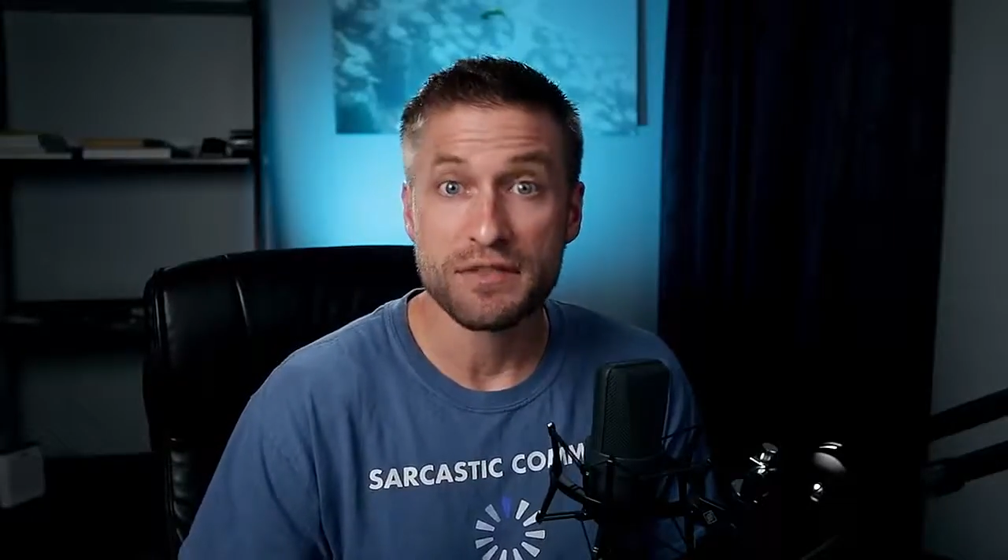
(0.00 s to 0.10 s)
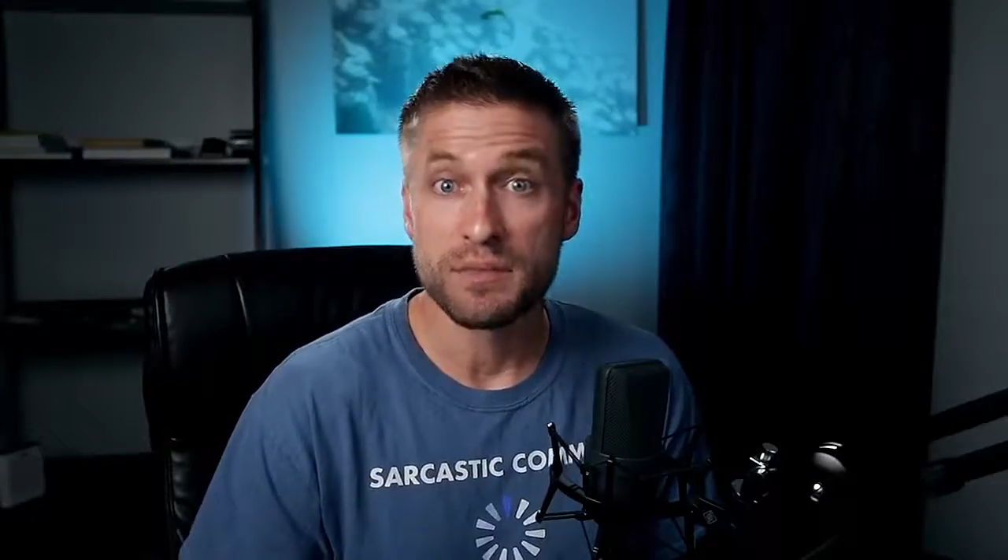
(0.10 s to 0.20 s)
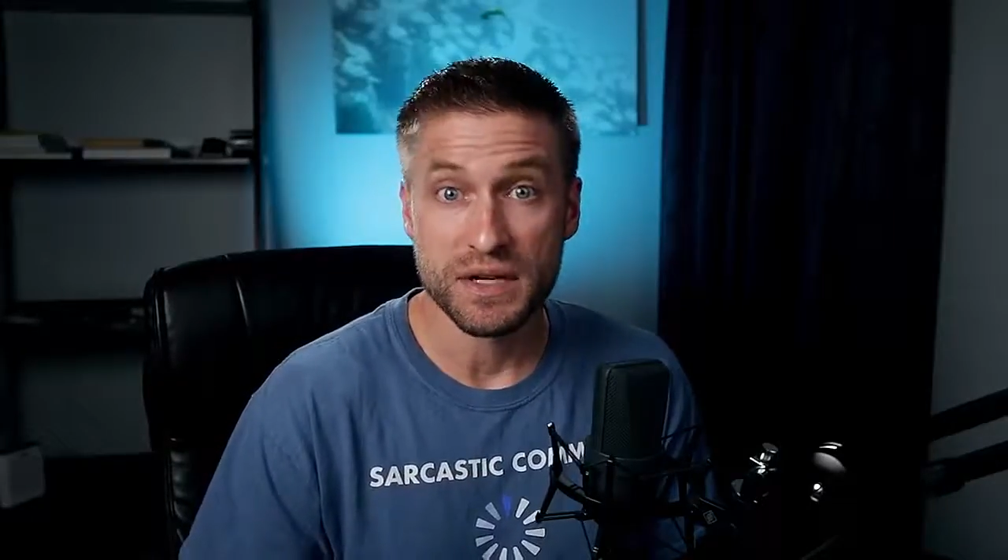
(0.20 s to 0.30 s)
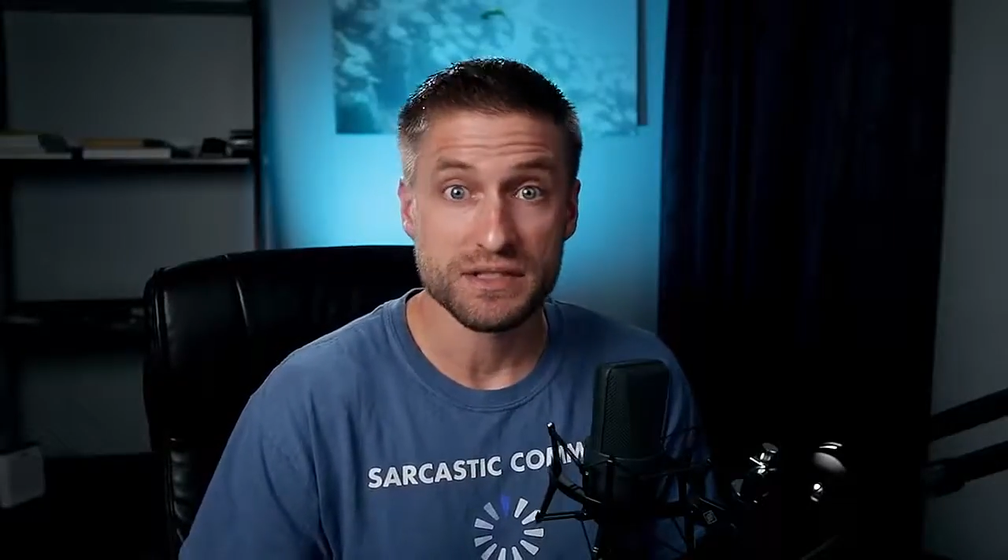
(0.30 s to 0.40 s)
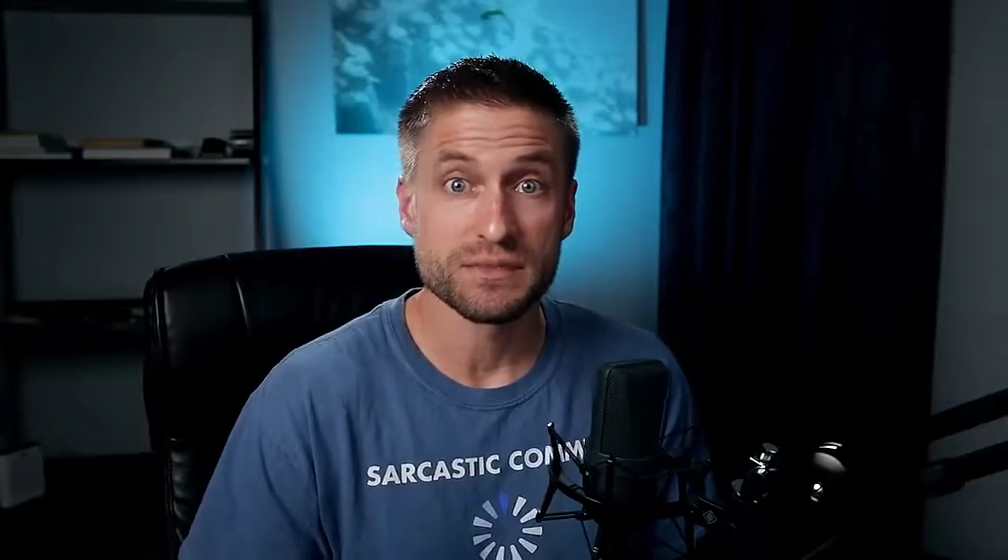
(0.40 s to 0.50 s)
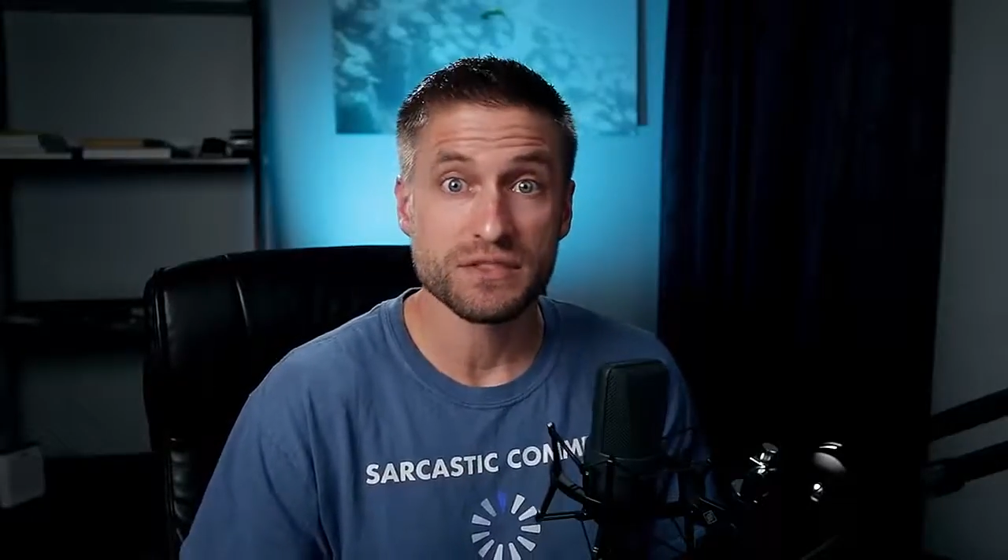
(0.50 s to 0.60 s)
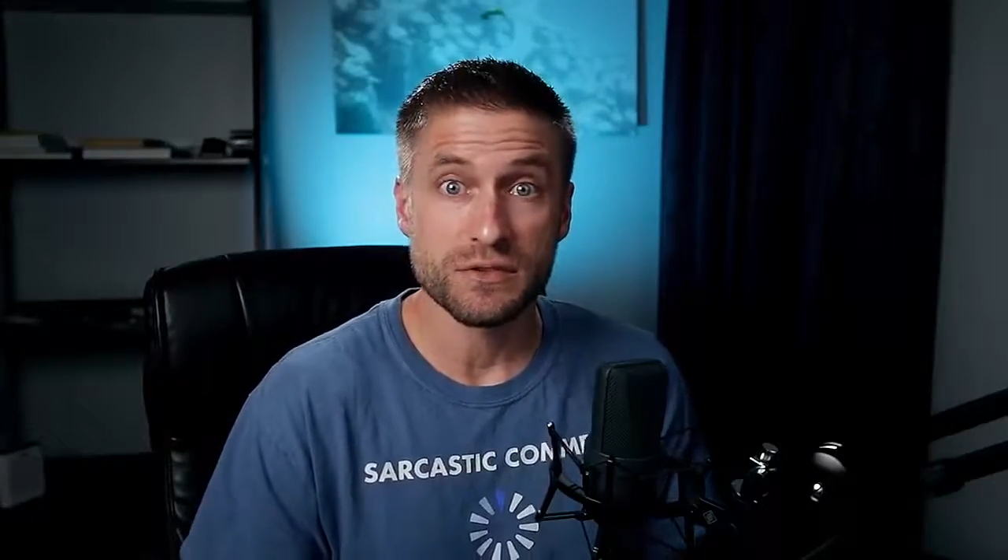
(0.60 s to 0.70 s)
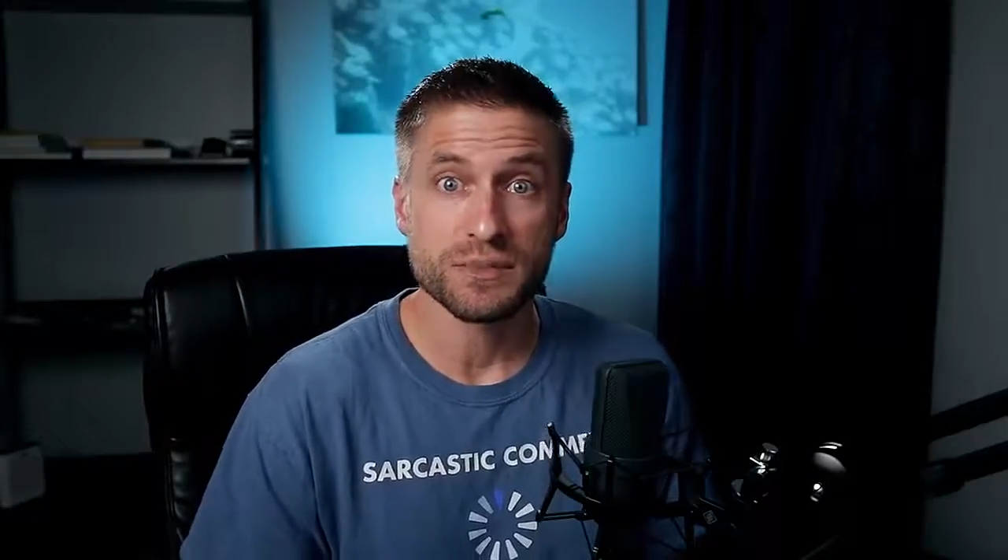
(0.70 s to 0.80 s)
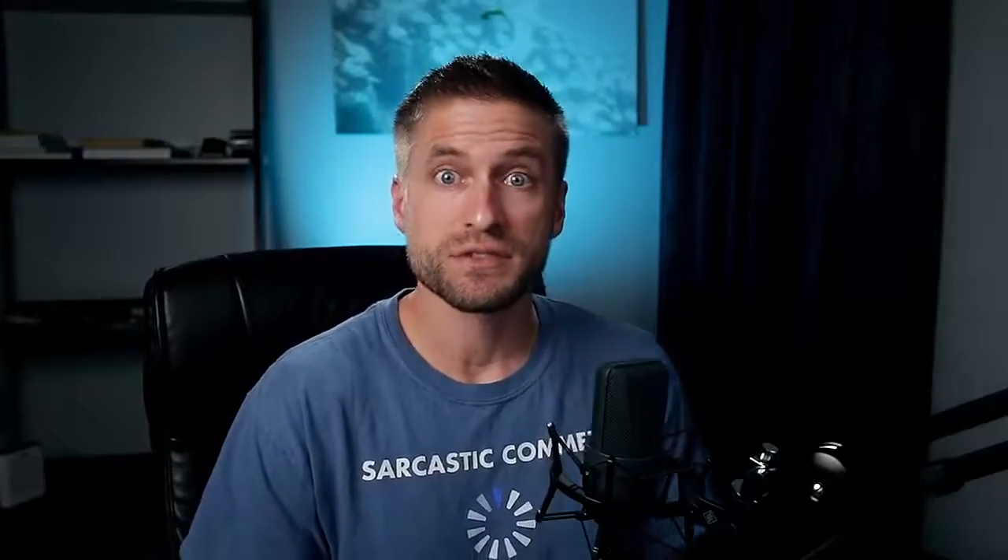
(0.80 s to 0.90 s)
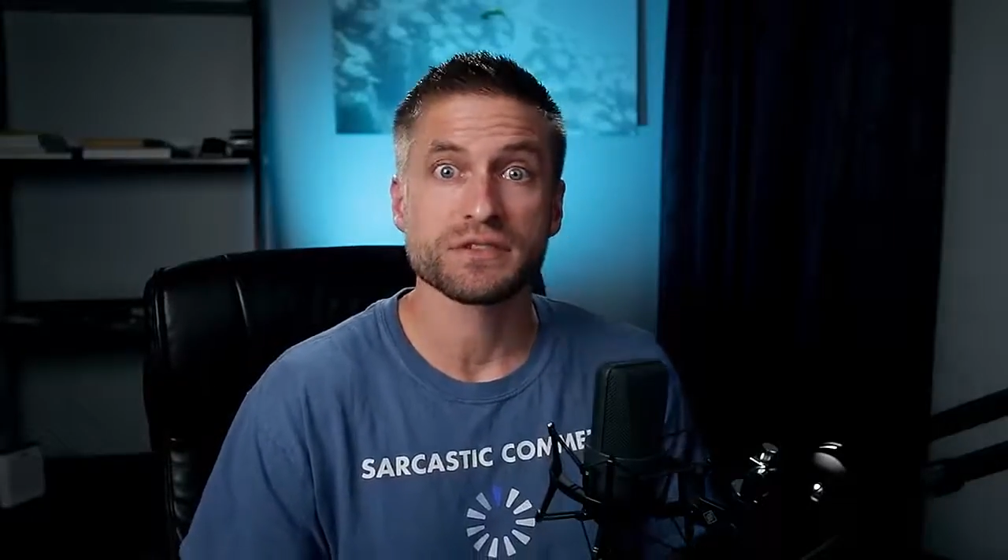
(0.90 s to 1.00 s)
of the Muslim
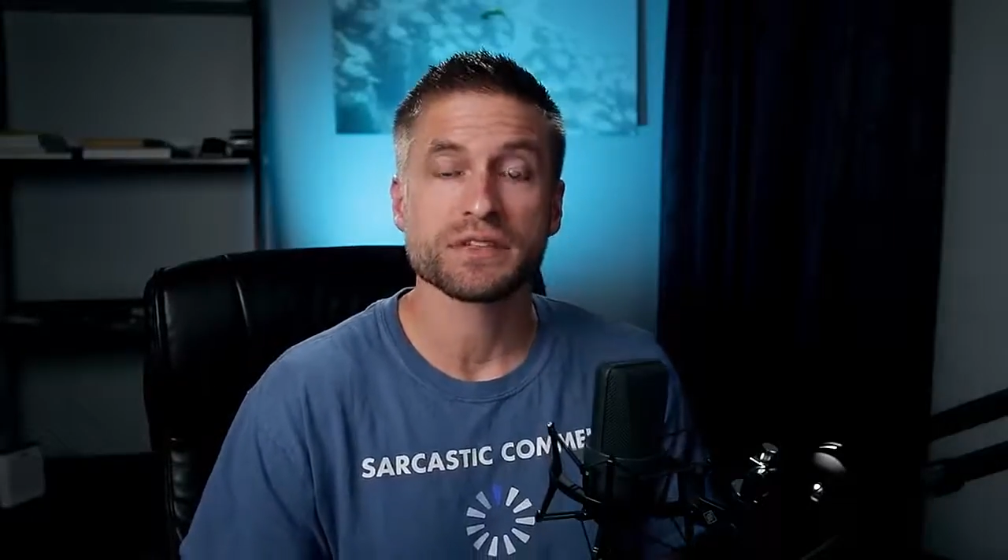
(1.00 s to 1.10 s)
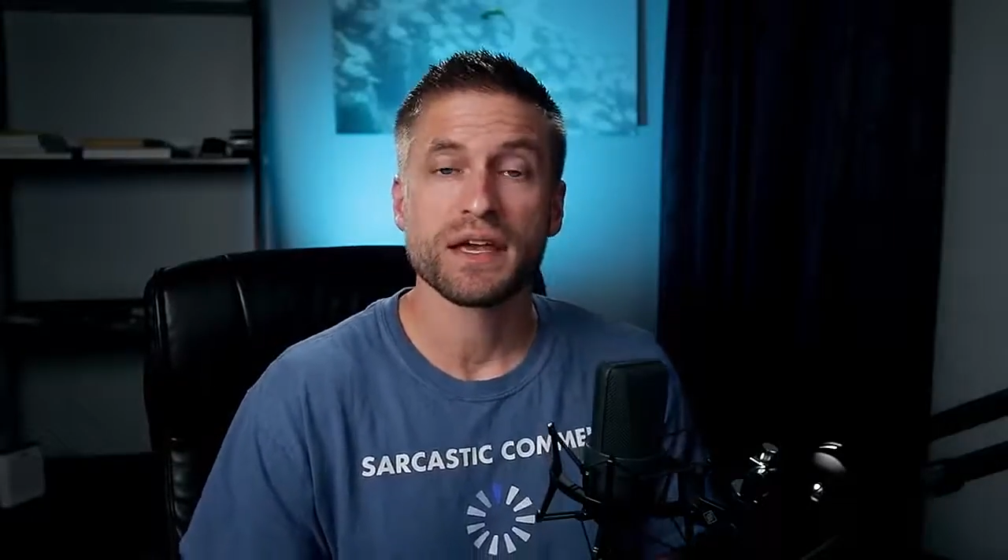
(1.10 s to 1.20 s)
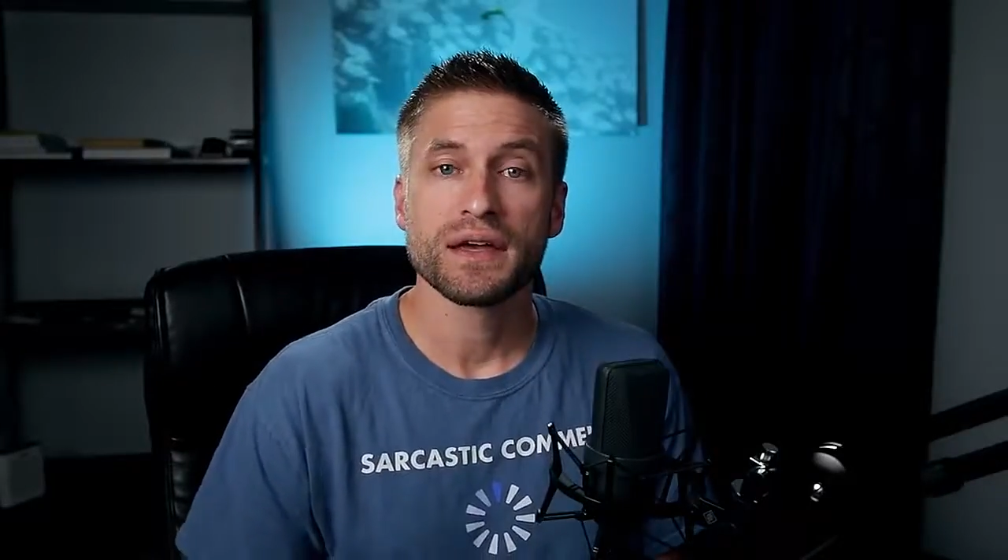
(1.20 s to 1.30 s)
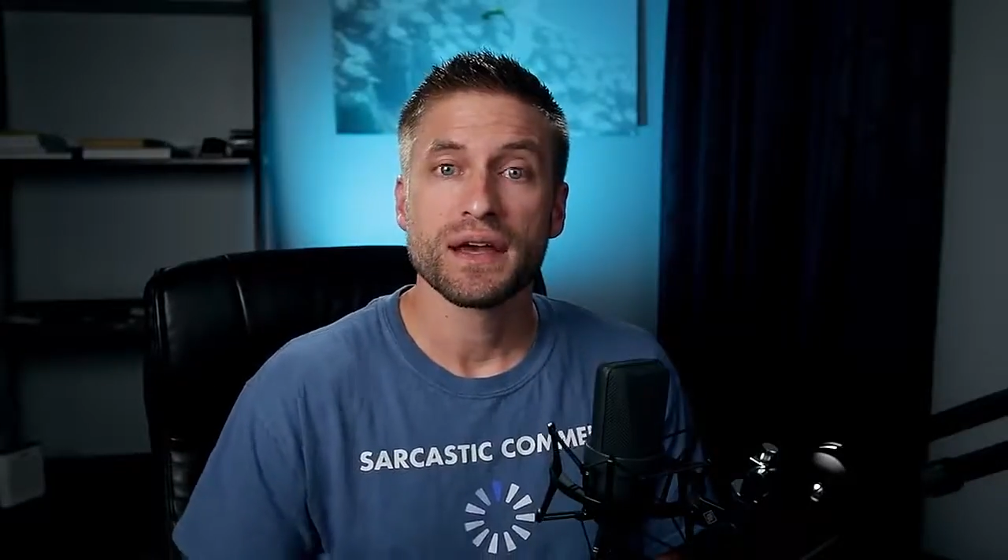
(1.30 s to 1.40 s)
scriptures.